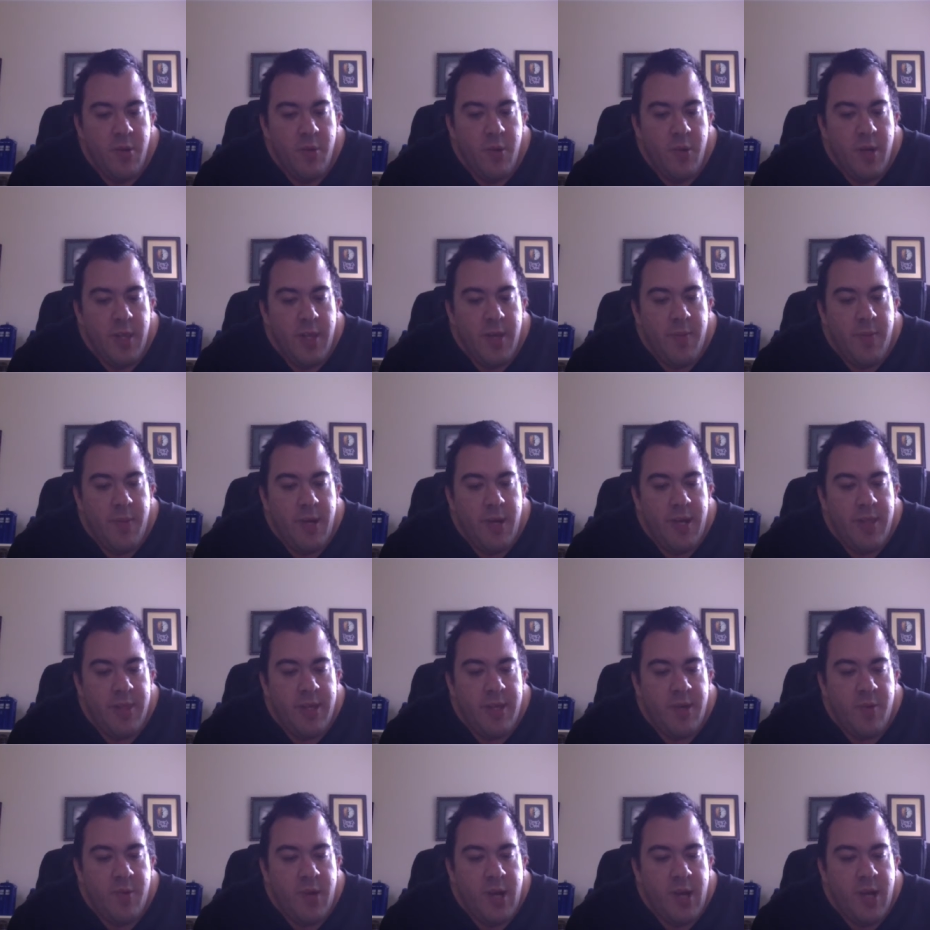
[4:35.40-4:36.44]
where they made
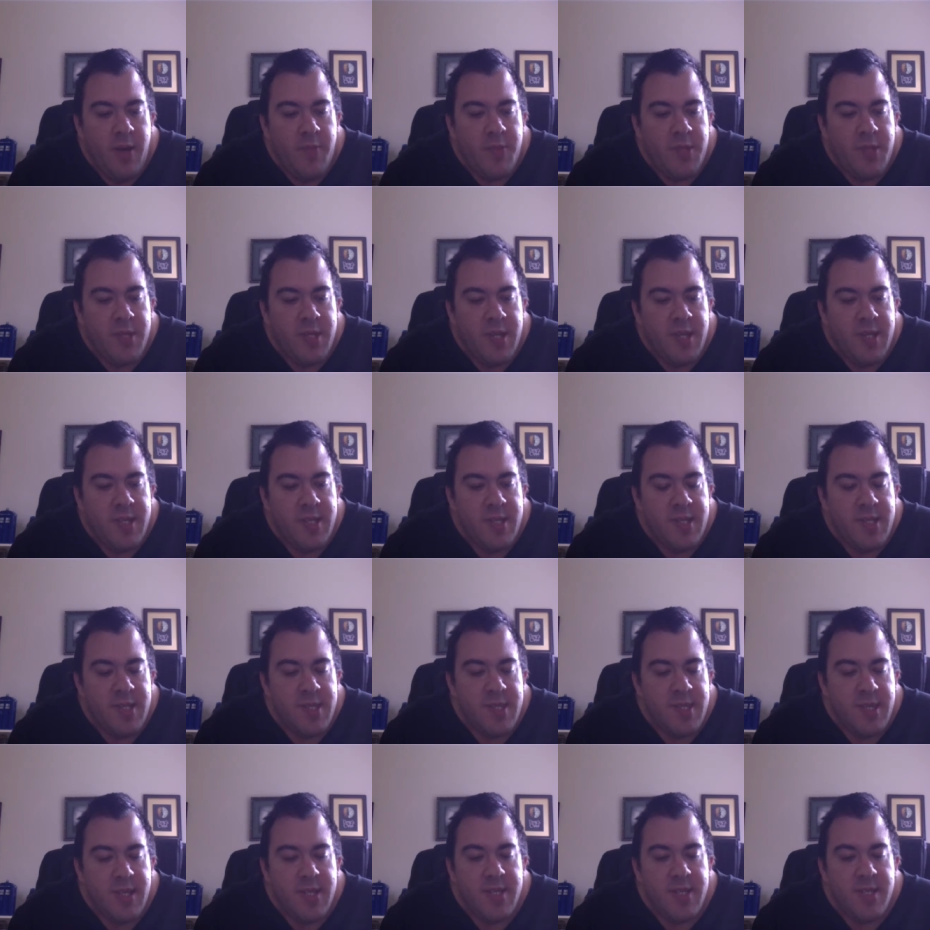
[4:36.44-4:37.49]
their way upstairs to
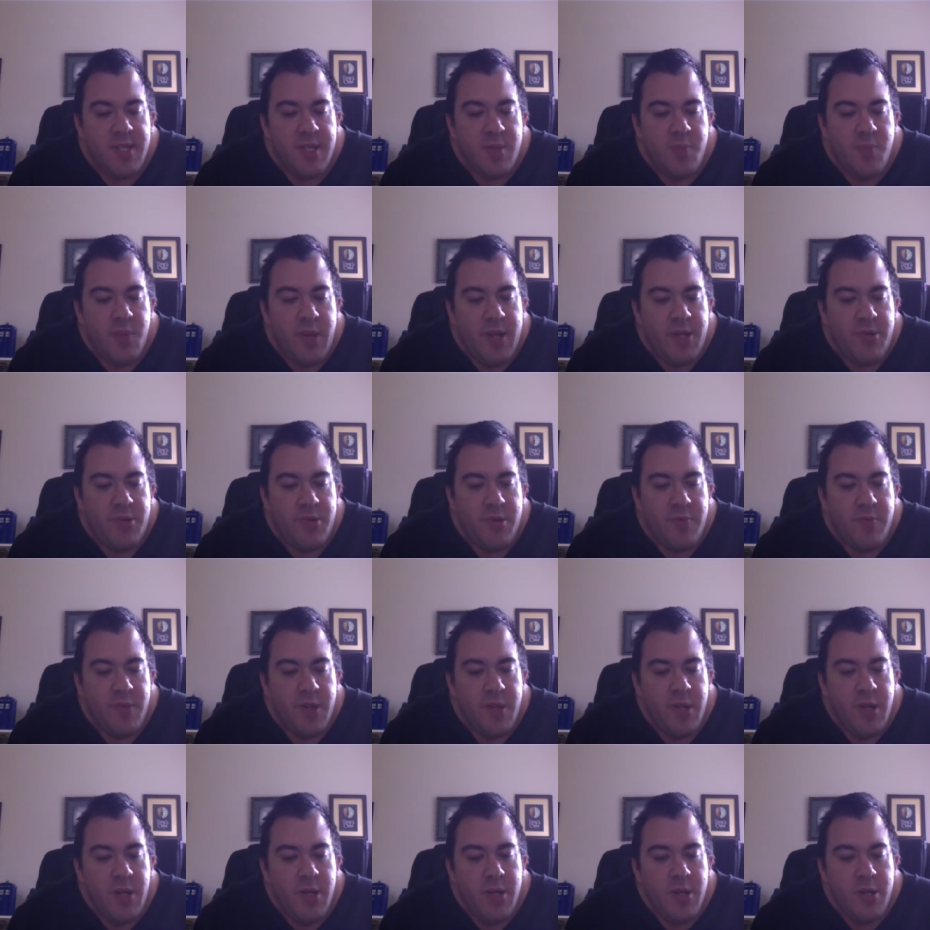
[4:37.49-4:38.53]
Stacey's bedroom,
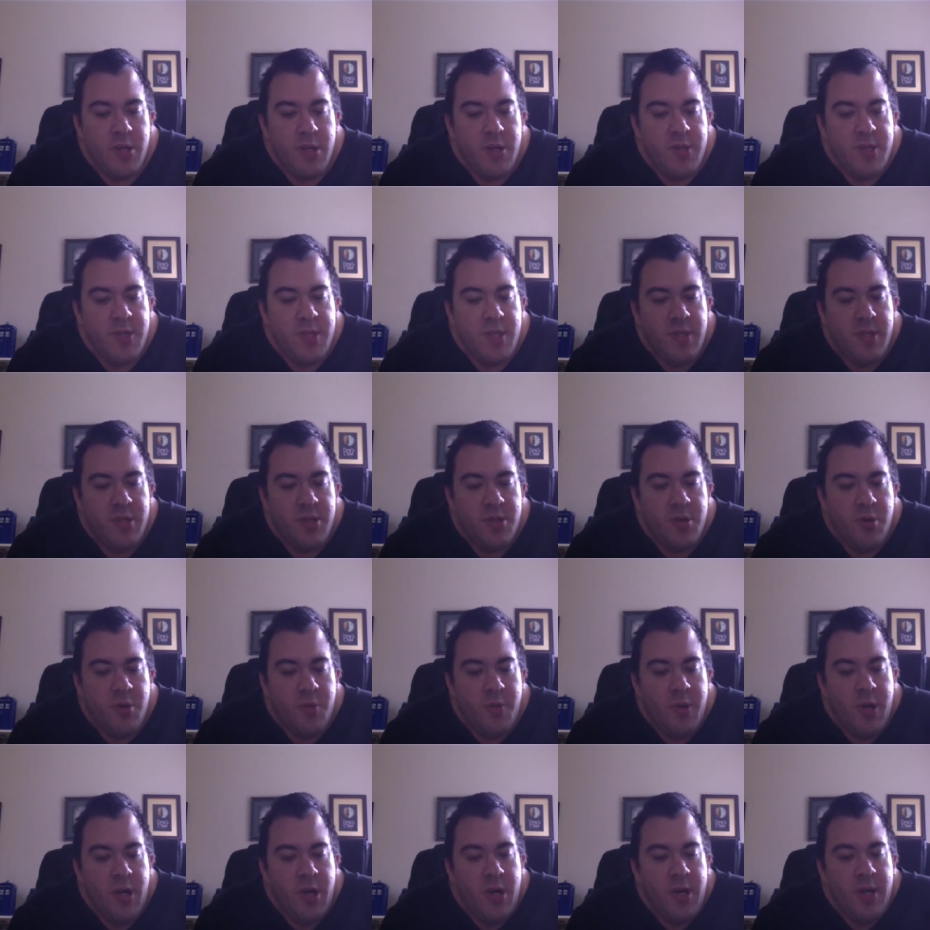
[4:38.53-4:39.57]
closing the door
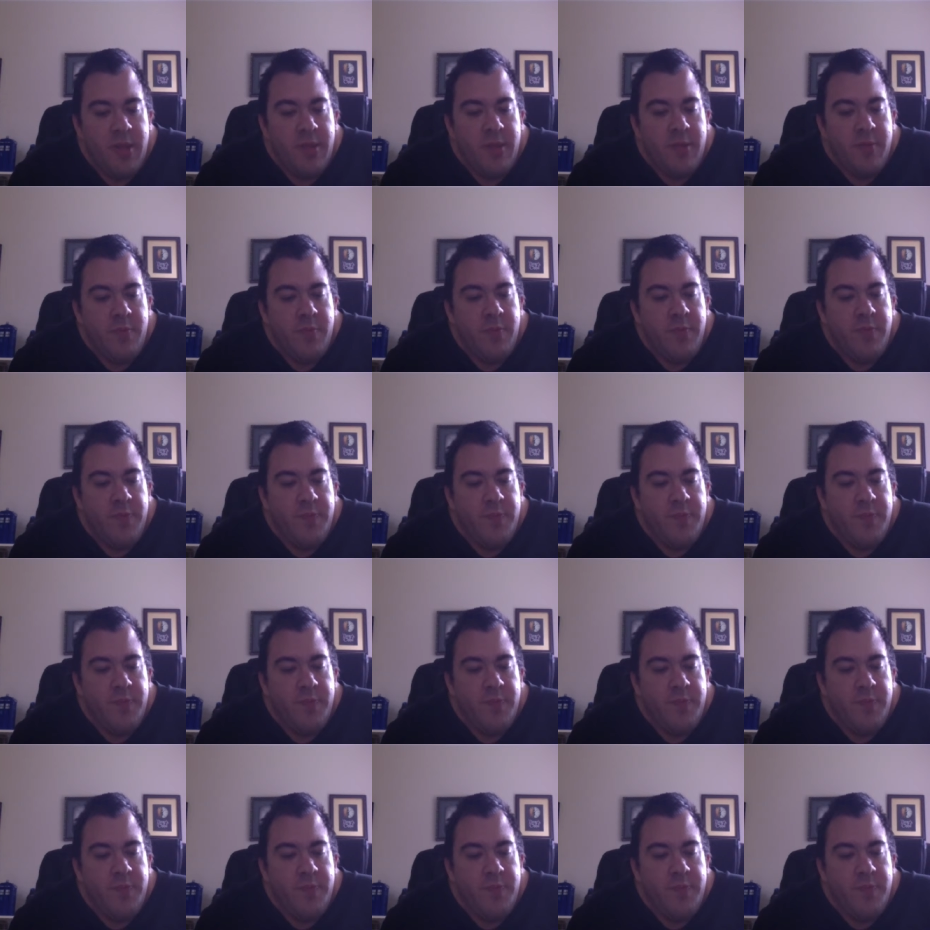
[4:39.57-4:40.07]
behind them.